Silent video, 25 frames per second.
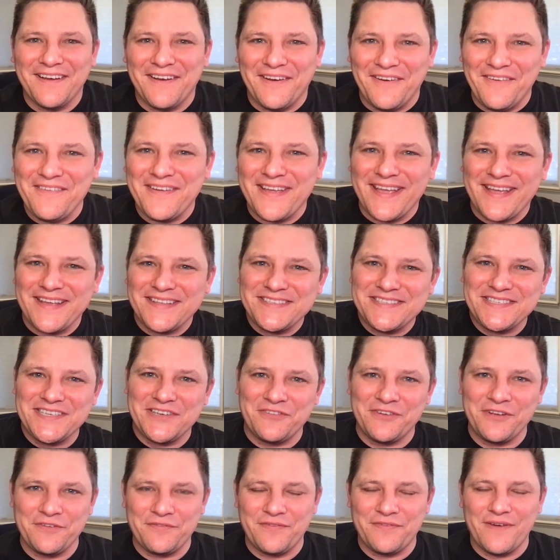Okay,
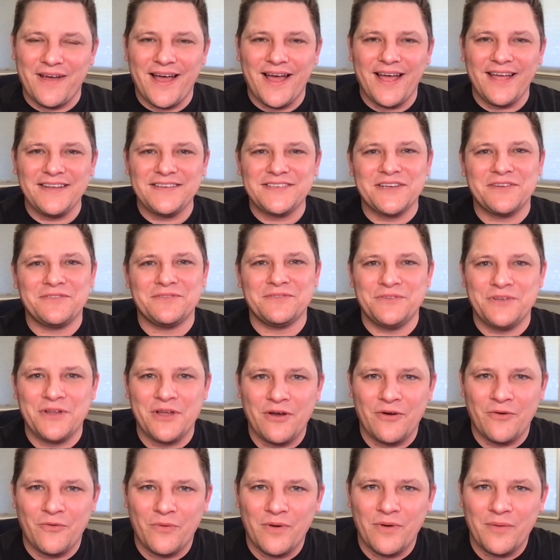so if I don't
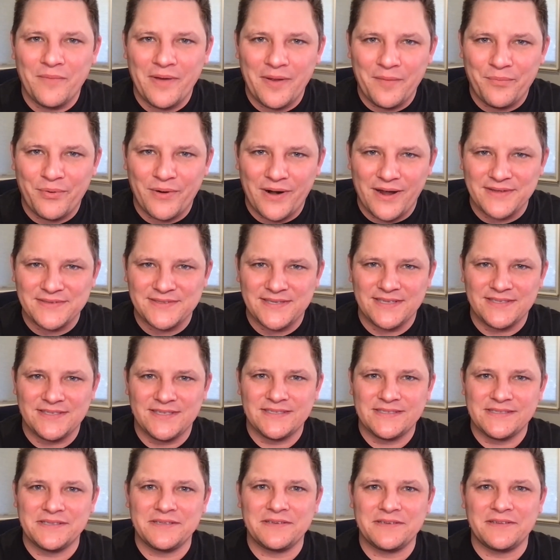know what my
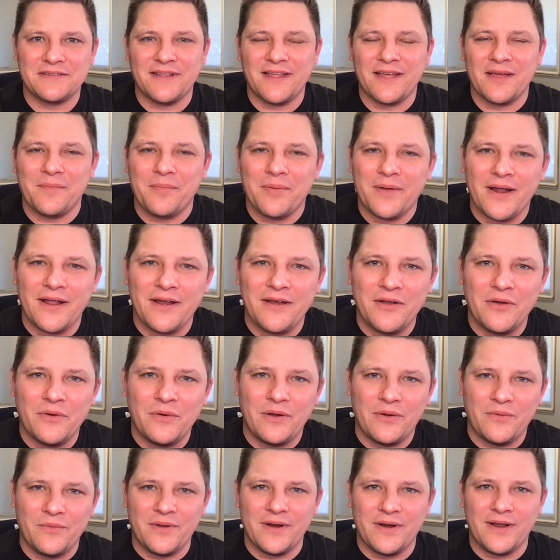processes look like, but I know
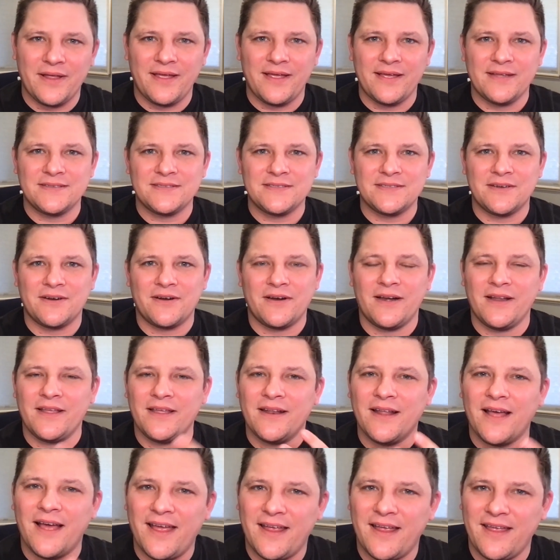I want to get
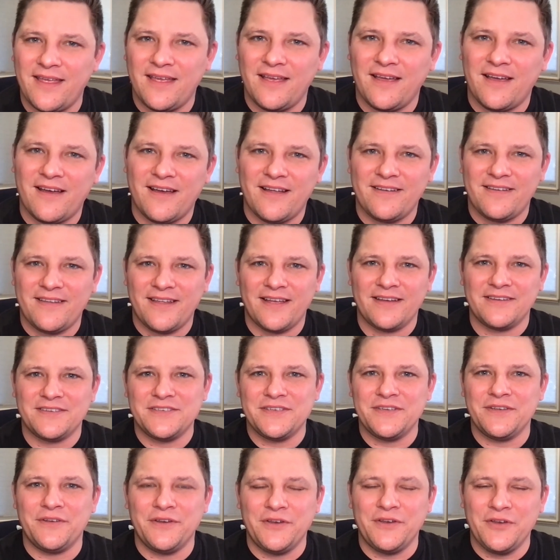started, I can
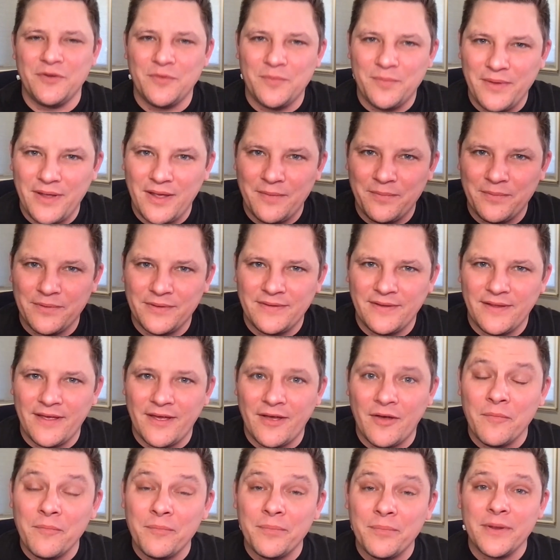contact you and you'd be able to
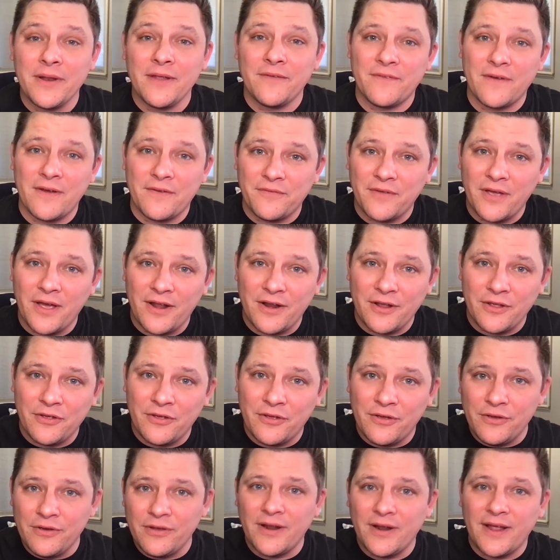help. But if I've got a
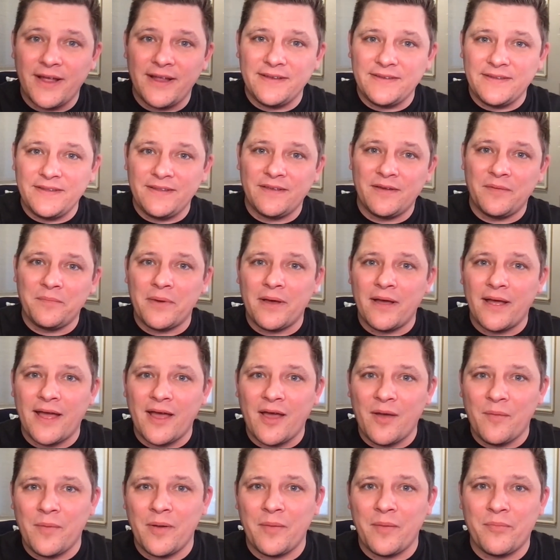good idea about
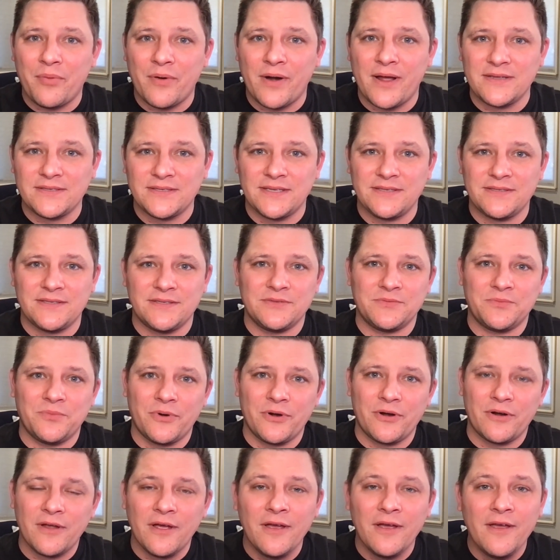how my processes
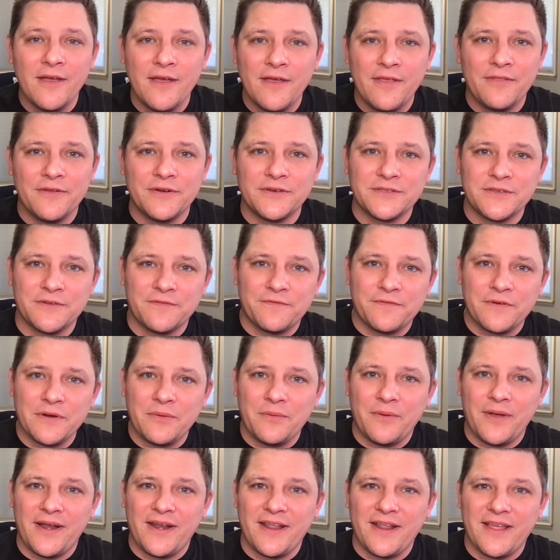work, there's a free
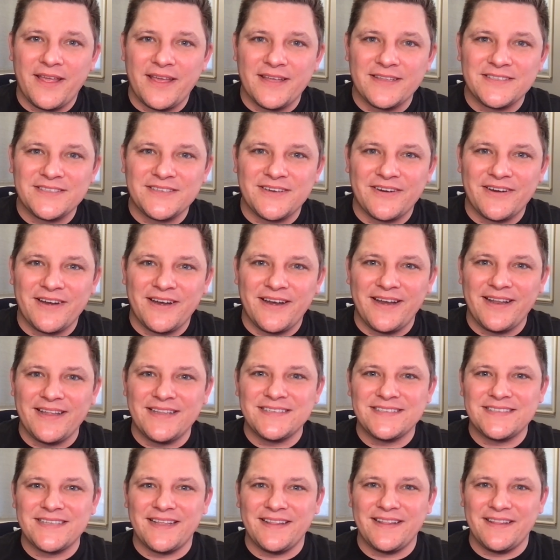way to get started
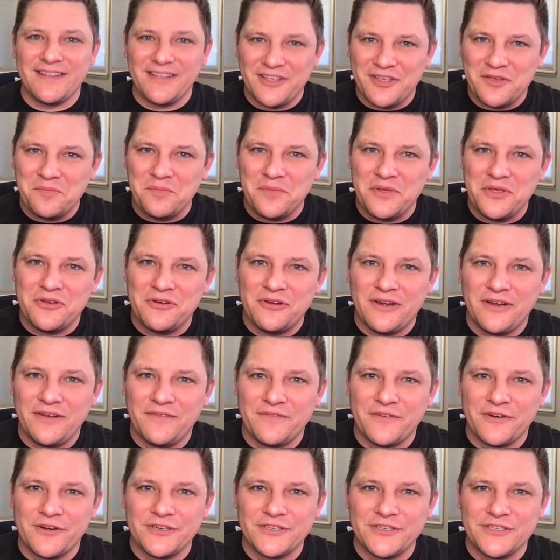inside the community
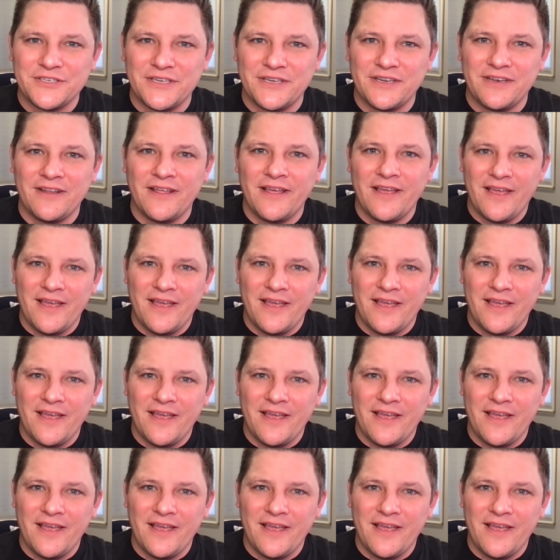version